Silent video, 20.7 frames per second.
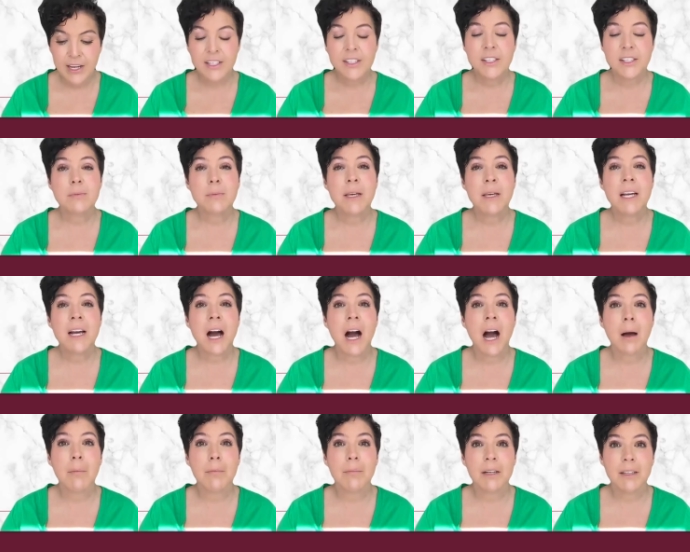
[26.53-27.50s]
Speak
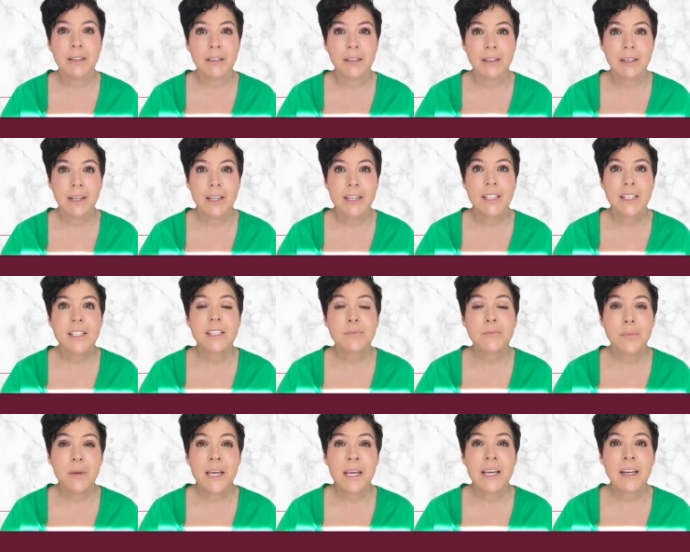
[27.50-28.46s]
up.
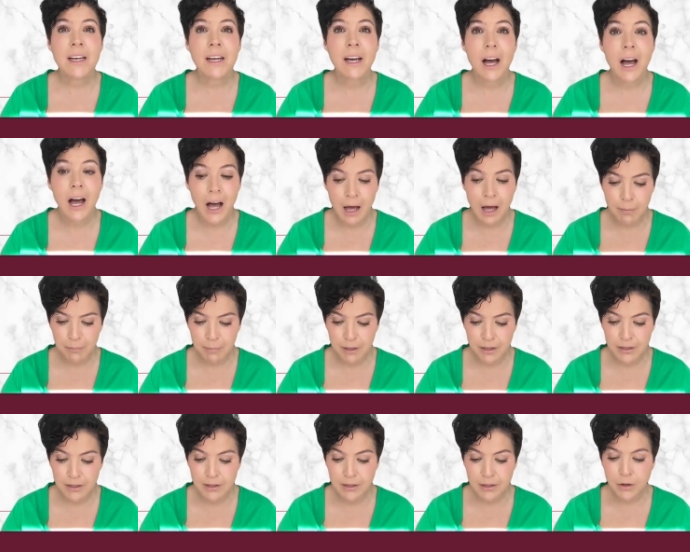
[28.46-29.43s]
Speak up
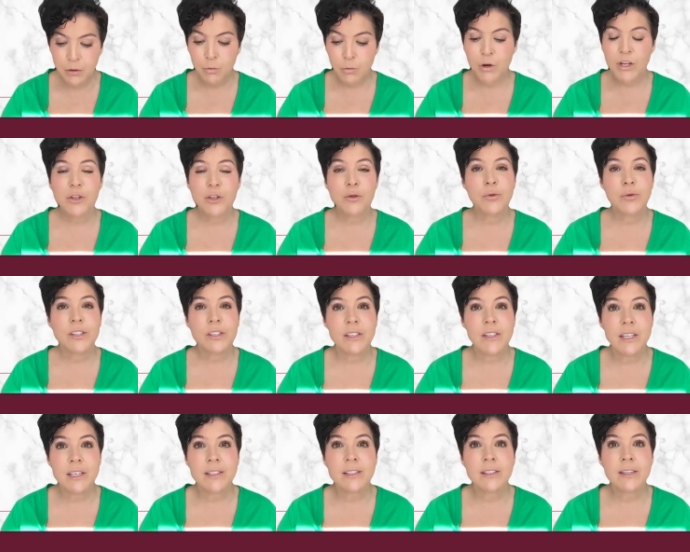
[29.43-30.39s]
when you
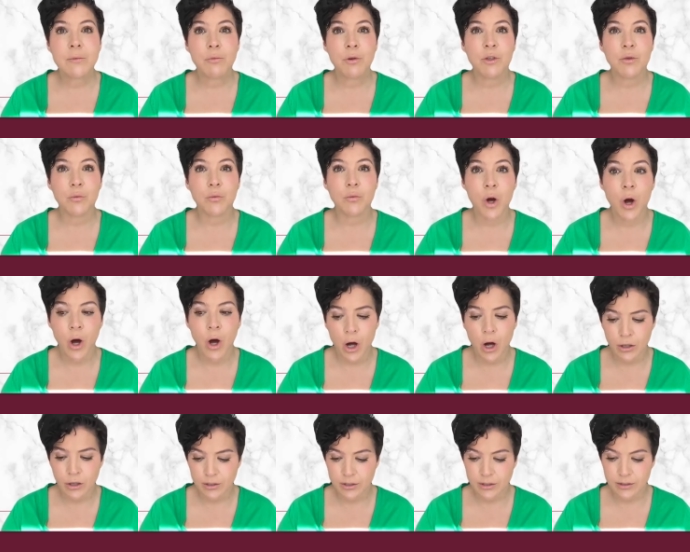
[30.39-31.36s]
see someone
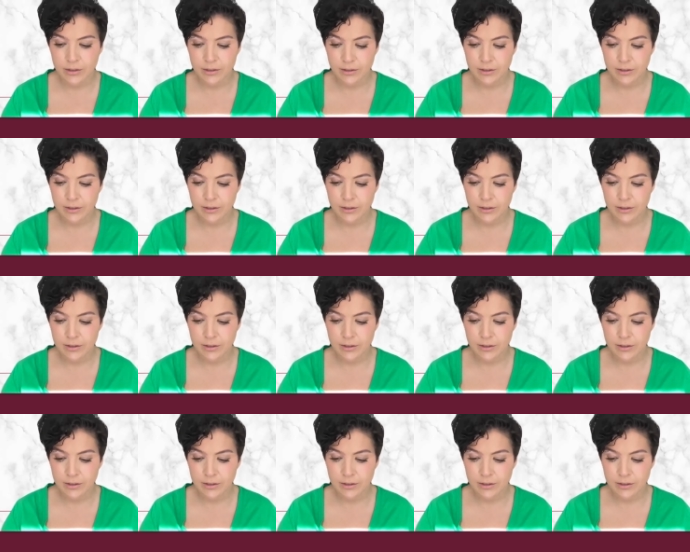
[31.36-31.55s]
wronged.